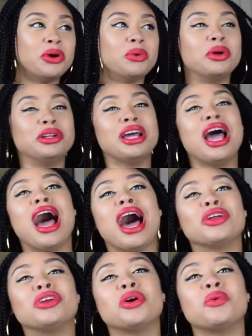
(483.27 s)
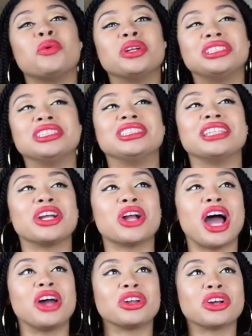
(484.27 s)
know what I don't know what to say or
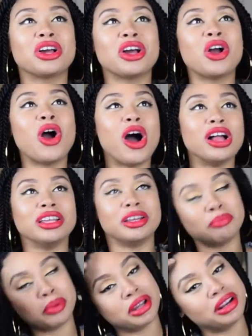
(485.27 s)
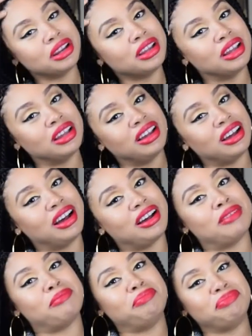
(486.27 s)
how to call it, but
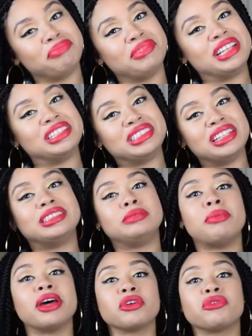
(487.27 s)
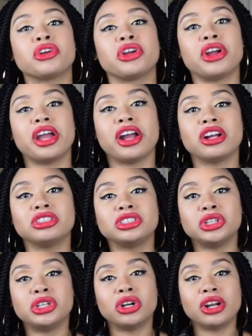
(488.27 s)
um, it's it's better for your hair,
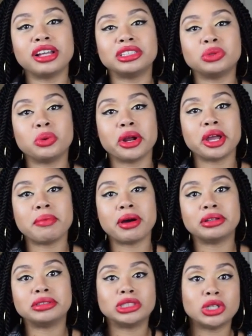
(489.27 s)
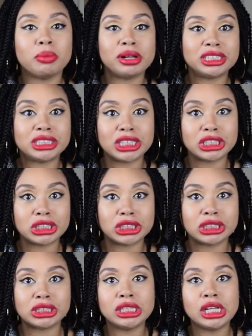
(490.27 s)
so you don't have to worry about so much
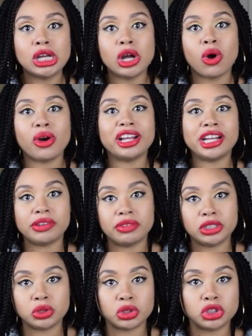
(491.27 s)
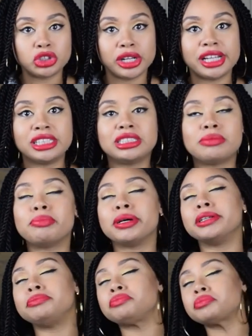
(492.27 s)
tension on individual strands. But